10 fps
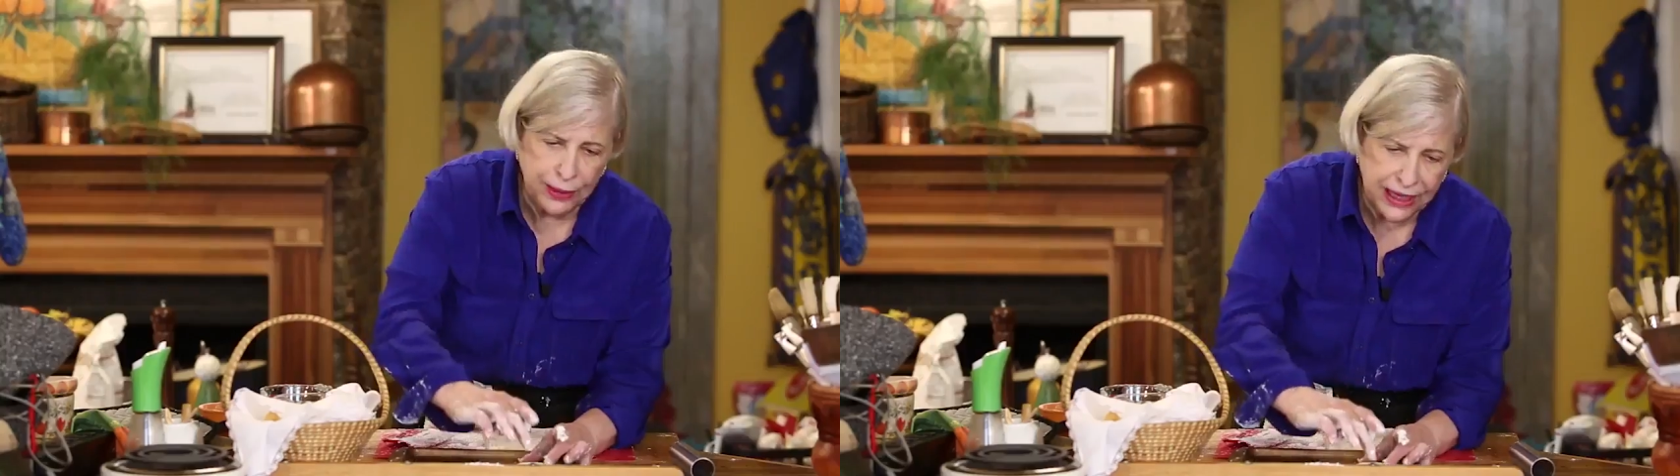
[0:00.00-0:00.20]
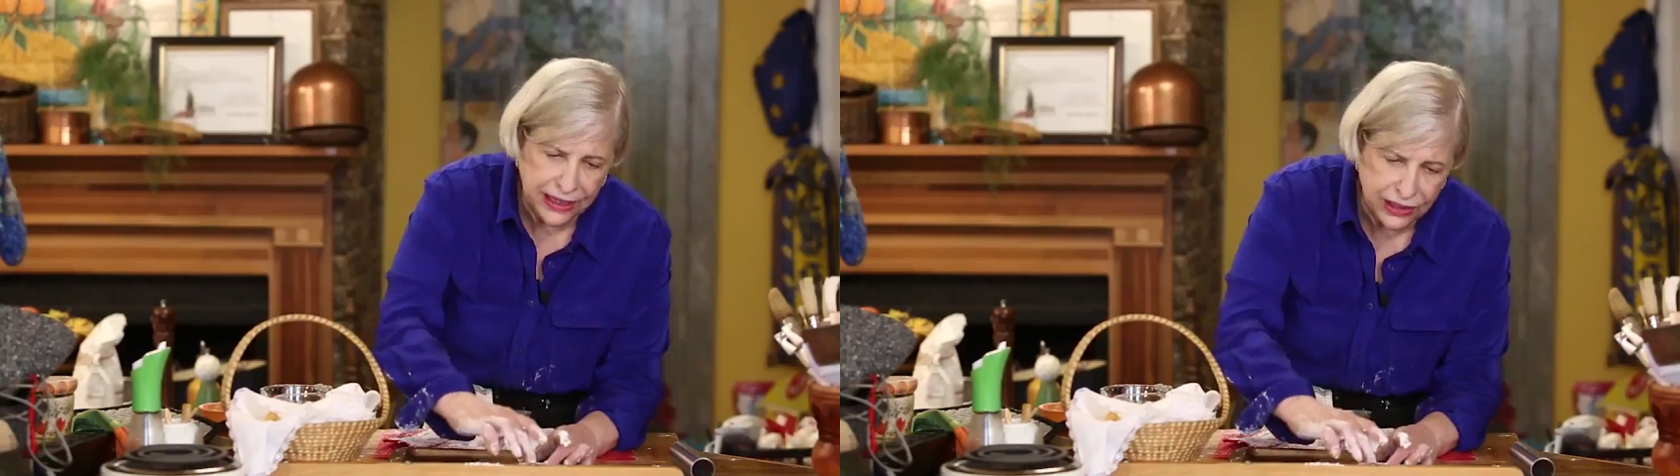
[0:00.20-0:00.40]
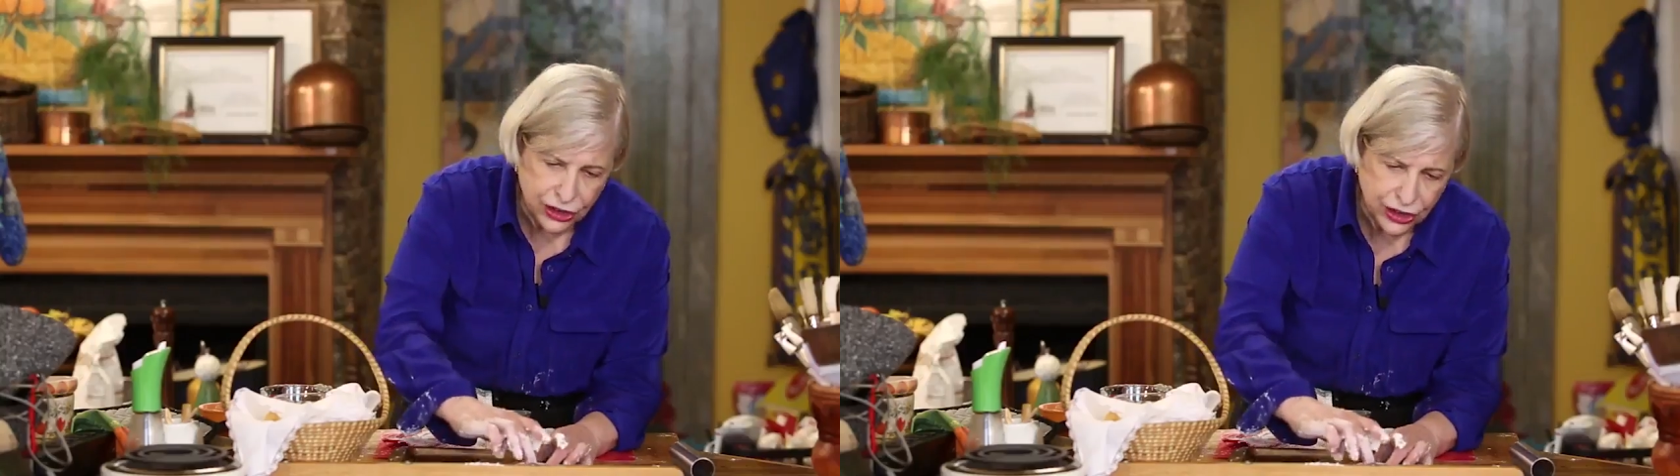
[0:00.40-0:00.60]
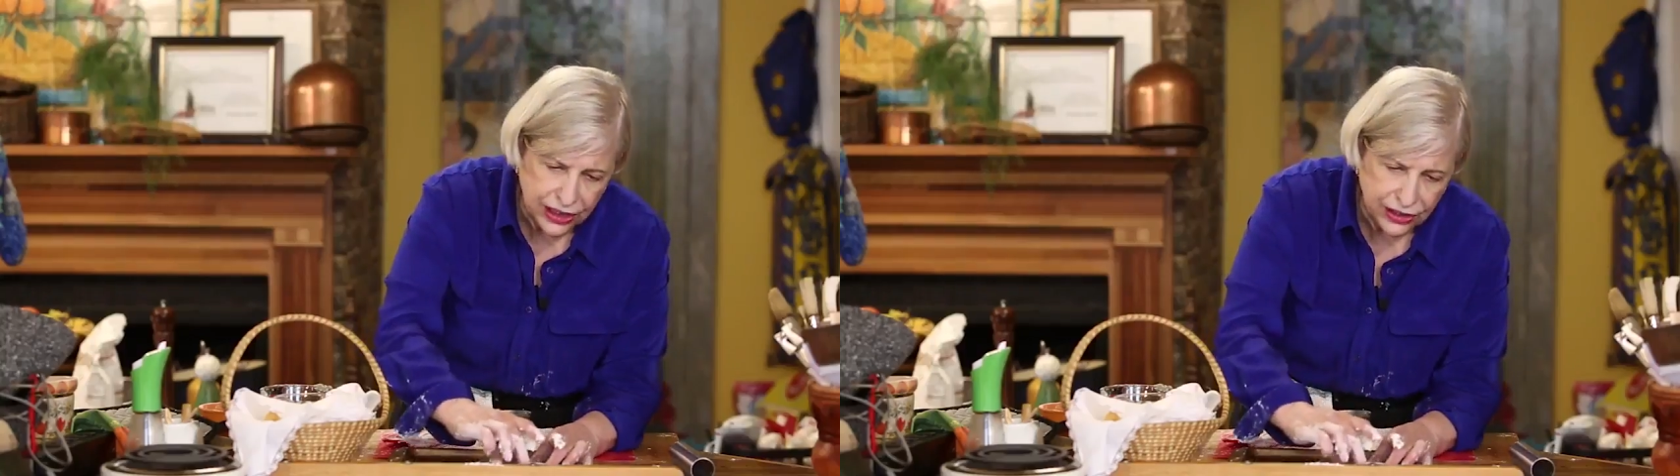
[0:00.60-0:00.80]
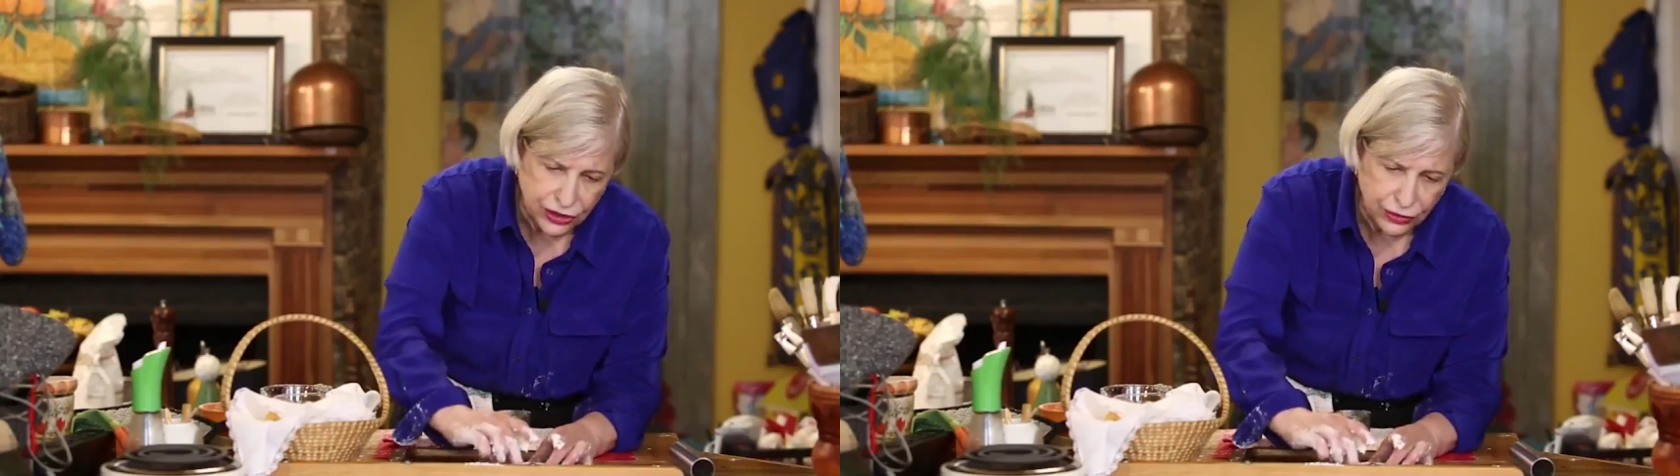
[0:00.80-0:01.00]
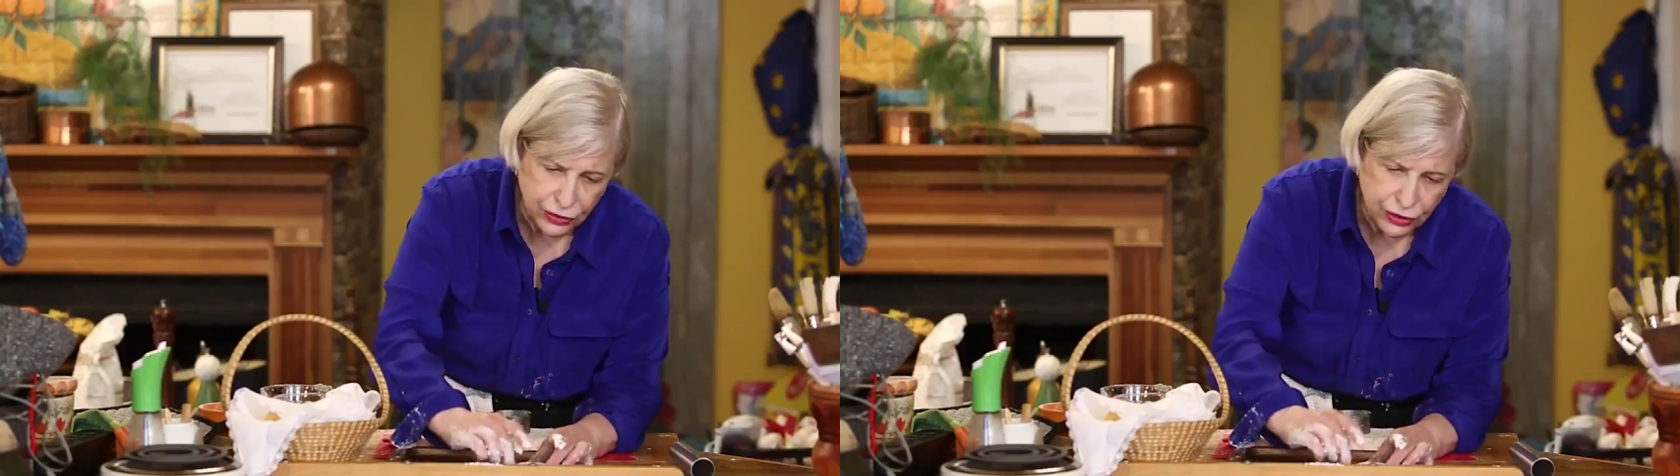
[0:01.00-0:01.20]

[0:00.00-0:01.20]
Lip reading: baking sheet. Don't